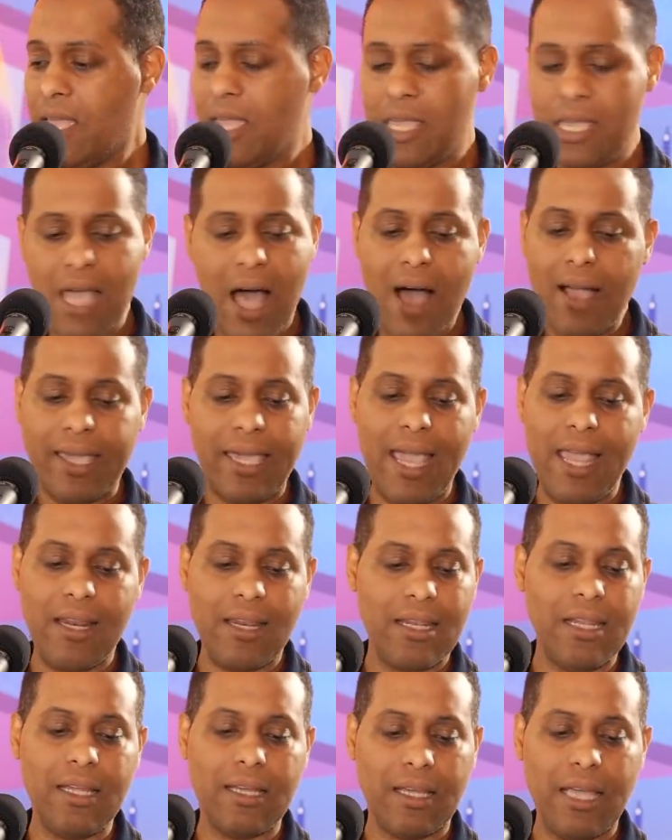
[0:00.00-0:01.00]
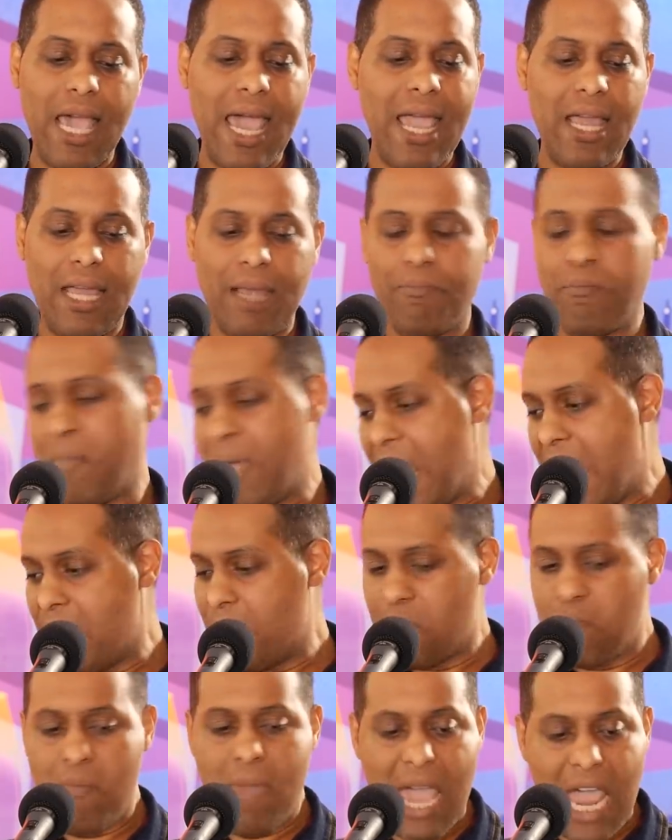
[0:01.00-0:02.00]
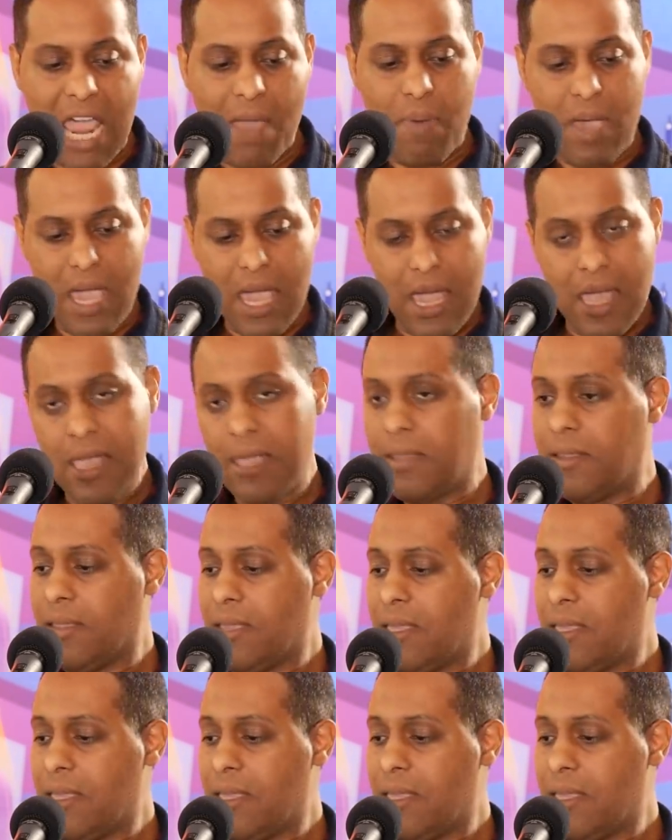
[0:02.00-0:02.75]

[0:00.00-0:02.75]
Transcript: Y'all can't look. Maybe,